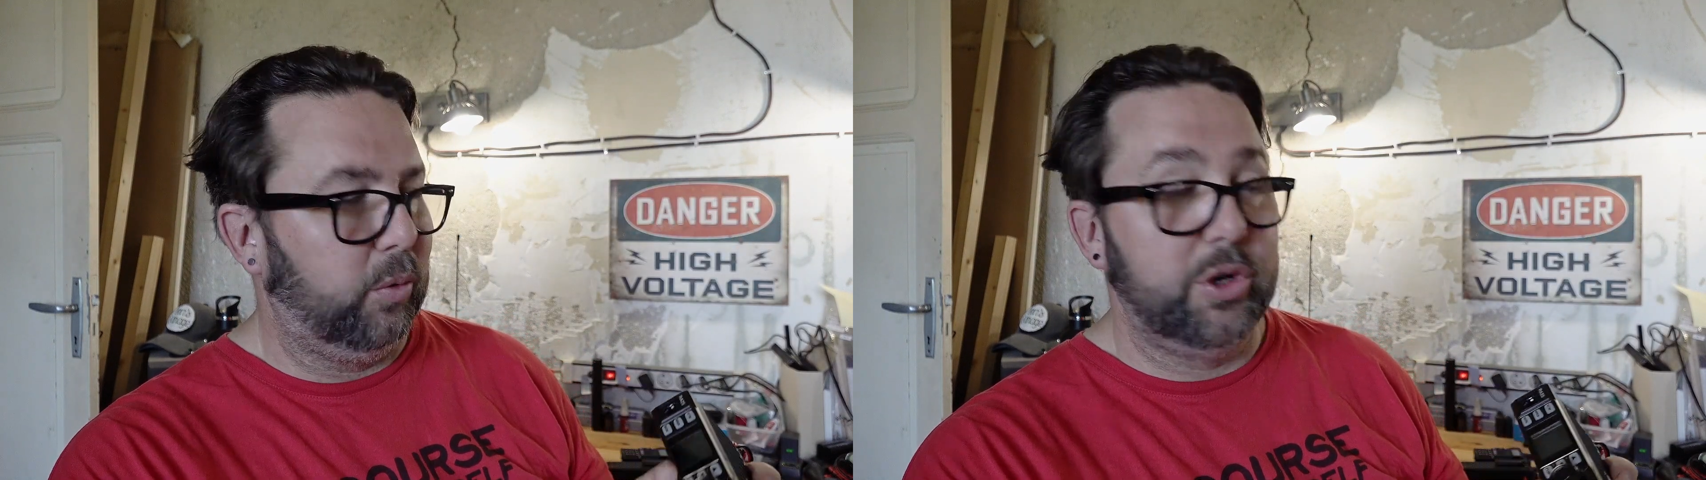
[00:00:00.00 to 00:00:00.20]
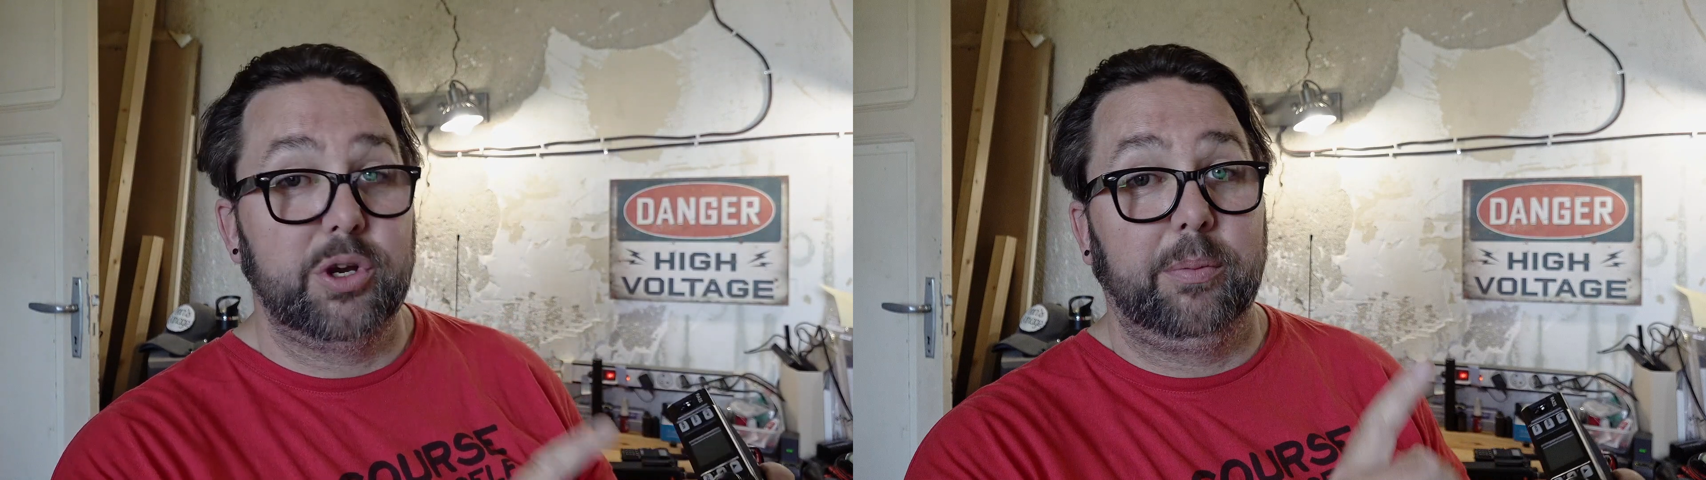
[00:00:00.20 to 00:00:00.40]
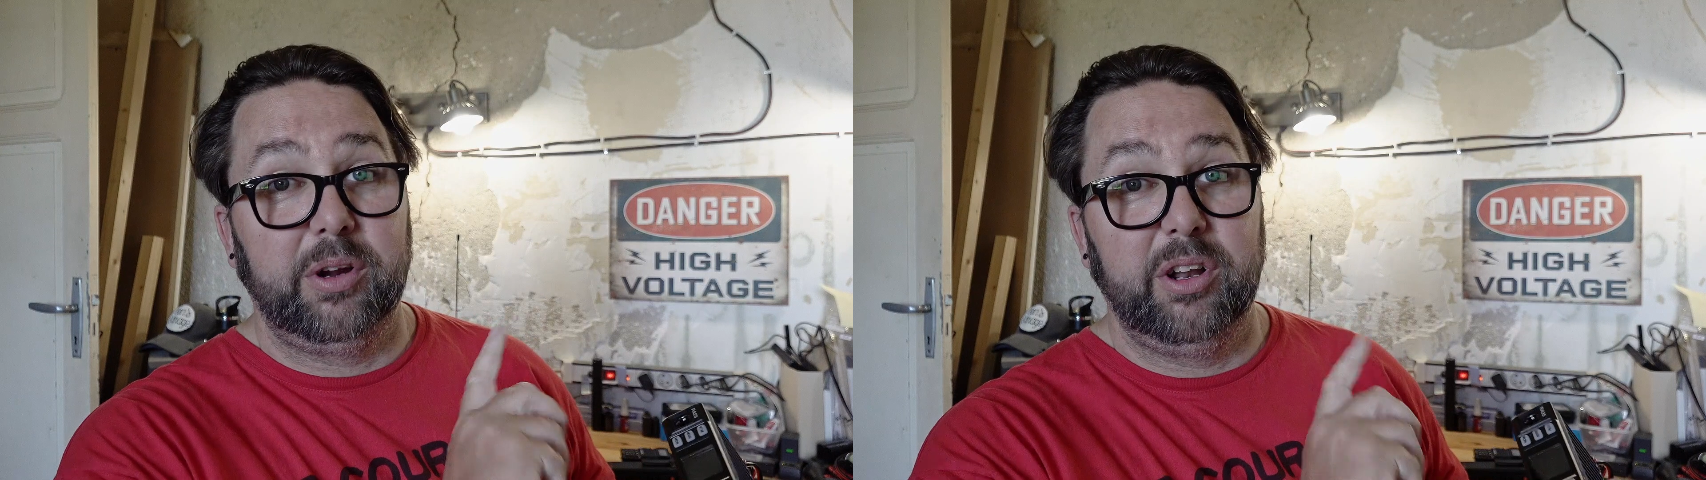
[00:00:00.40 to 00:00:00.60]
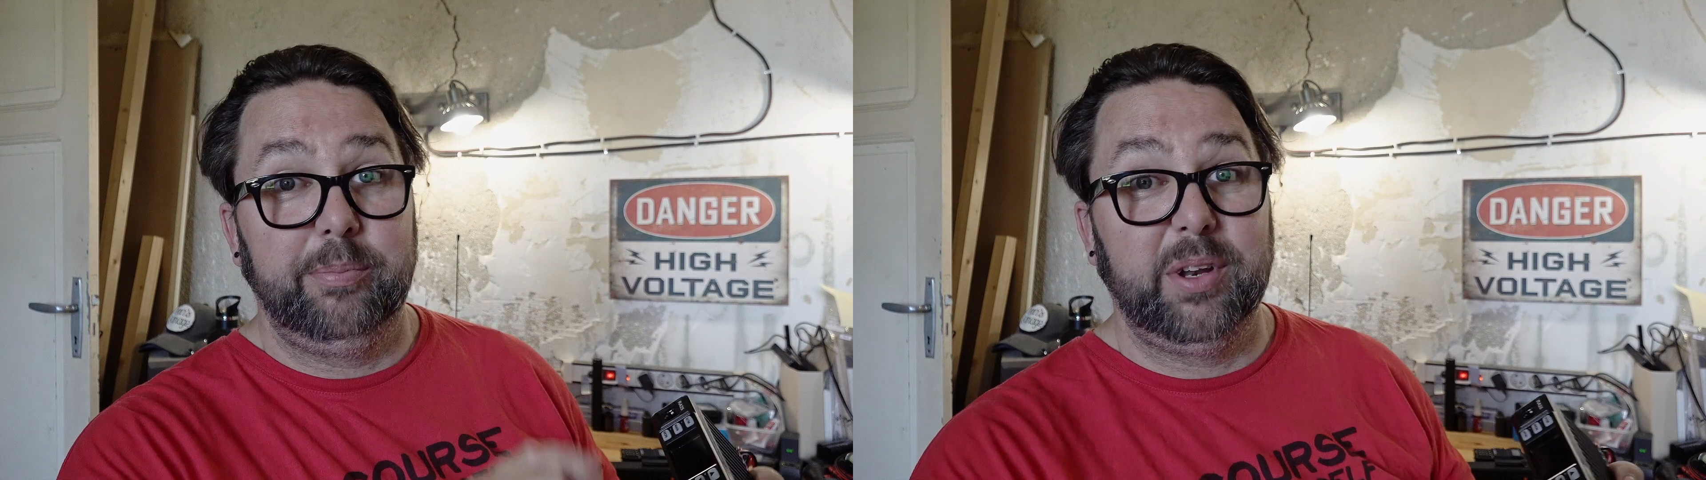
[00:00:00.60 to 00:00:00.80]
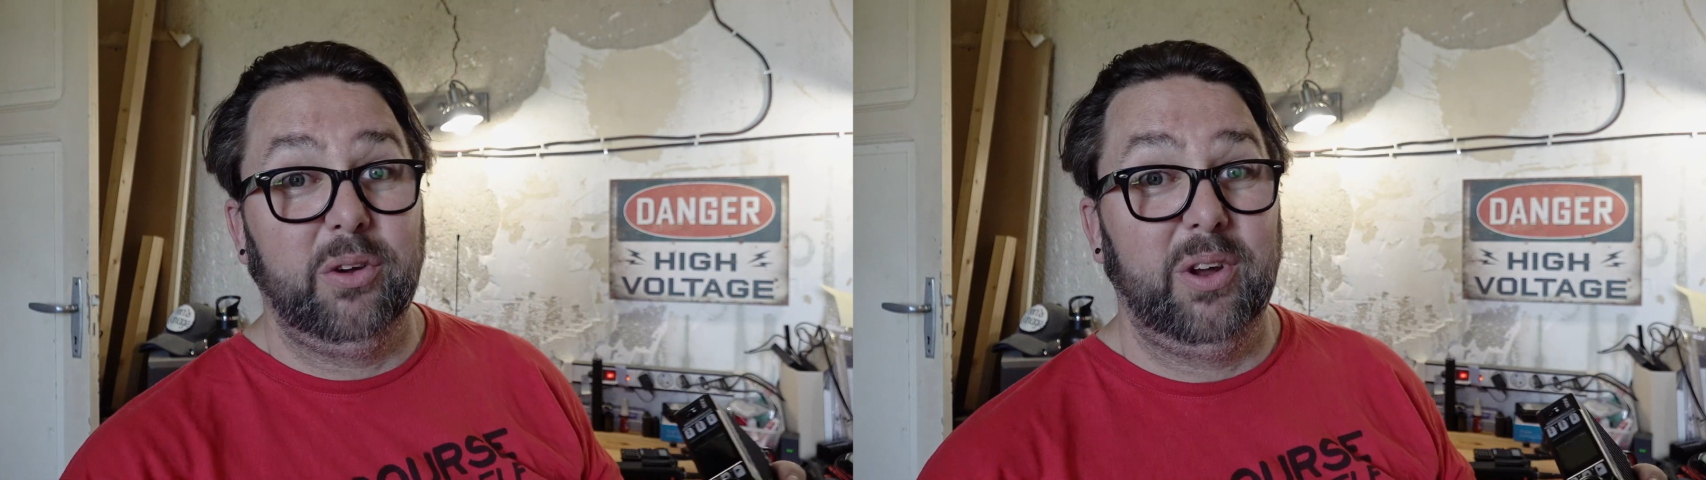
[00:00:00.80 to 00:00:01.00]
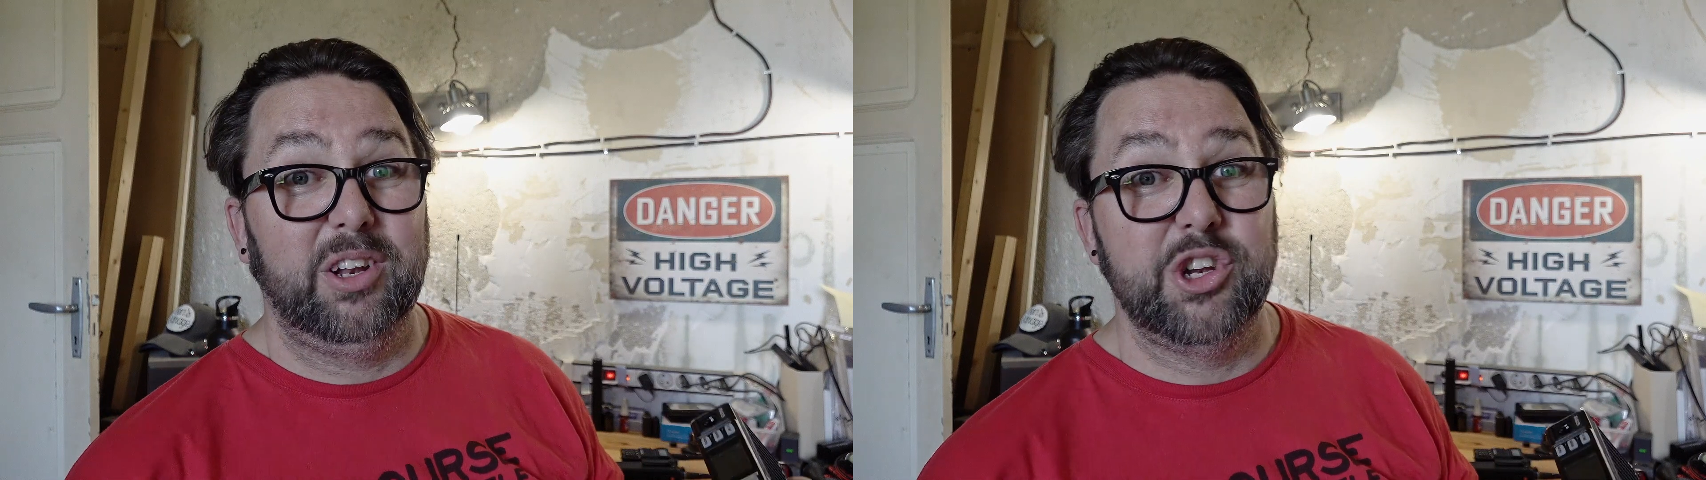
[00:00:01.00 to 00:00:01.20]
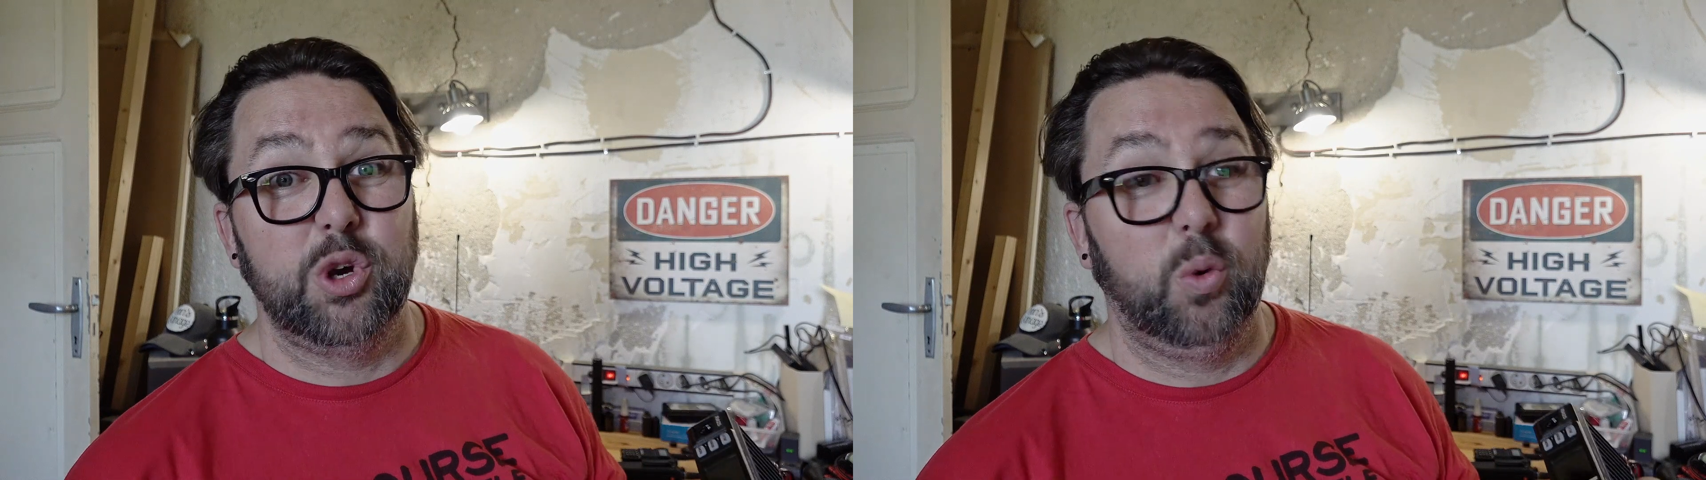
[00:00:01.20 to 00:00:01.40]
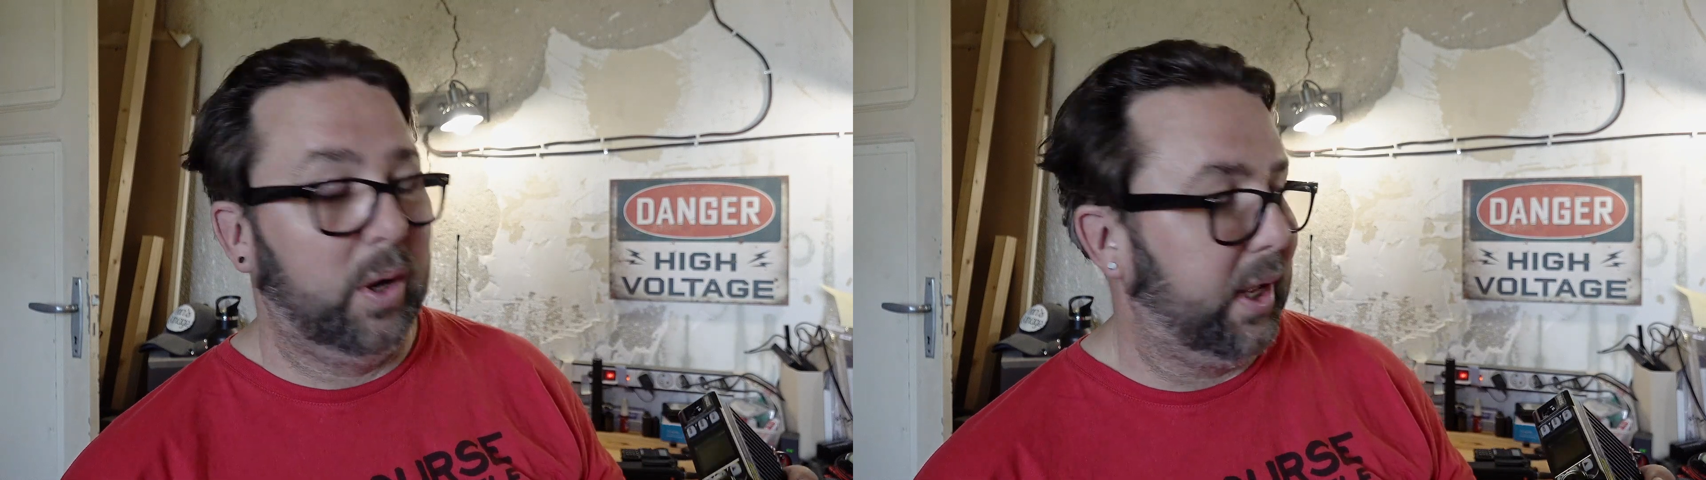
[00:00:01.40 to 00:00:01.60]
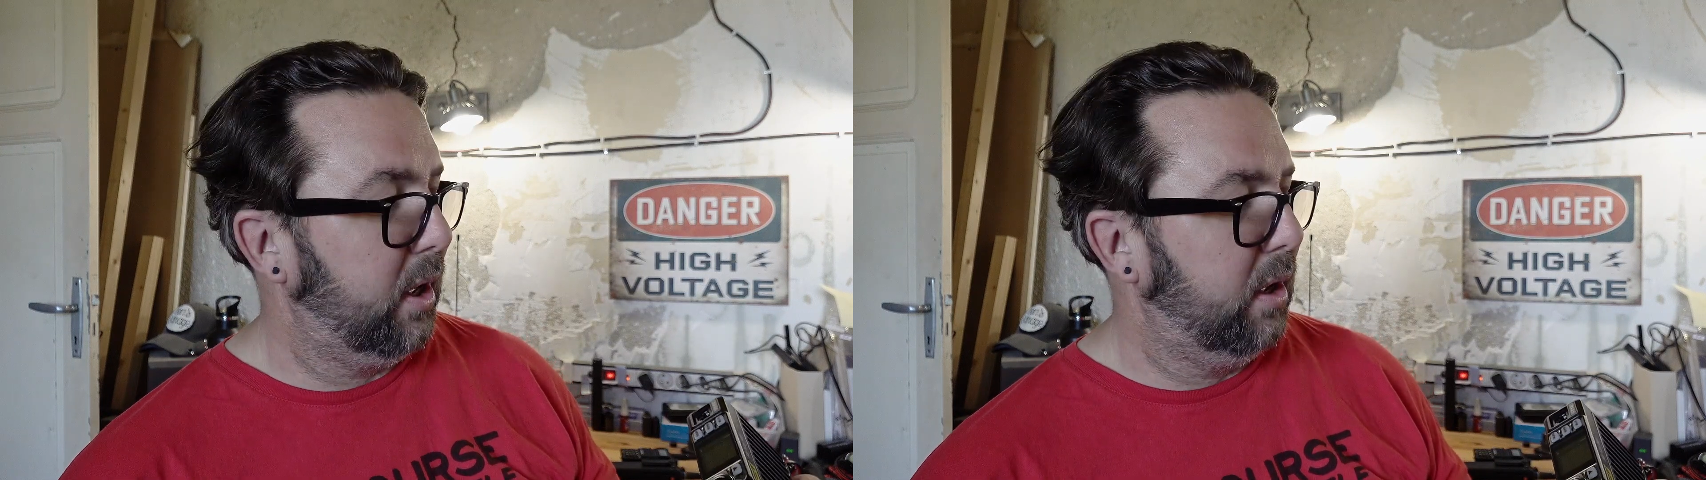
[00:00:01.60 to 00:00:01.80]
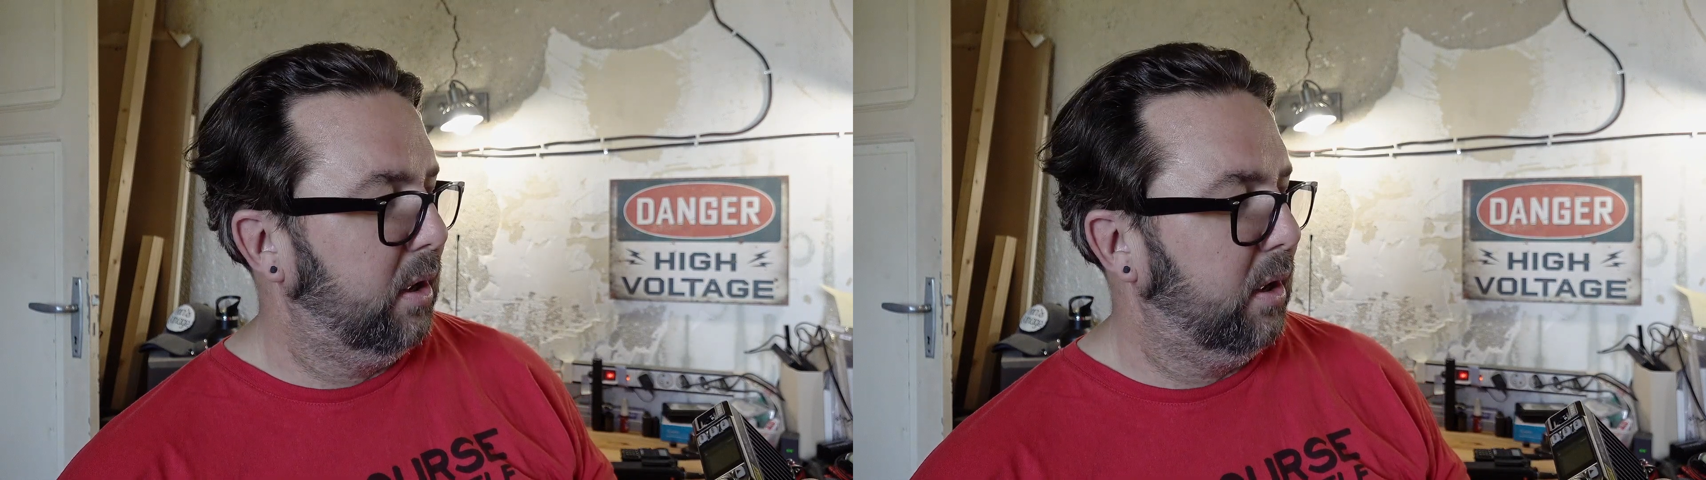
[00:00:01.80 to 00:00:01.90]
which I'm going to be doing shortly.